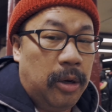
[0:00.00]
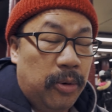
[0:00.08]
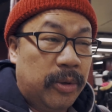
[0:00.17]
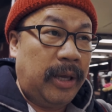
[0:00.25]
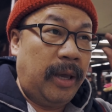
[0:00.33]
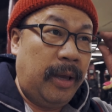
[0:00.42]

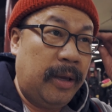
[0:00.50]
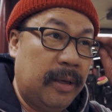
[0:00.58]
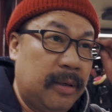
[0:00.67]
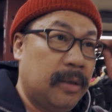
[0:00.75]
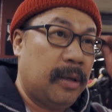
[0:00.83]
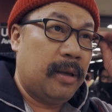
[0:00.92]

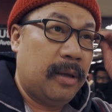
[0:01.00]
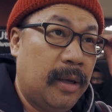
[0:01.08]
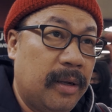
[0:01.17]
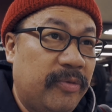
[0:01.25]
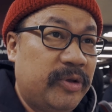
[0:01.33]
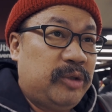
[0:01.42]
Okay,
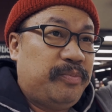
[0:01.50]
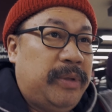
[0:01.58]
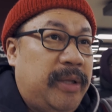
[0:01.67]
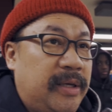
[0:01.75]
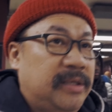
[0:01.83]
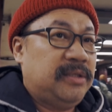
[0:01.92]
this
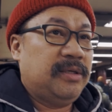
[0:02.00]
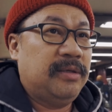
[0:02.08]
place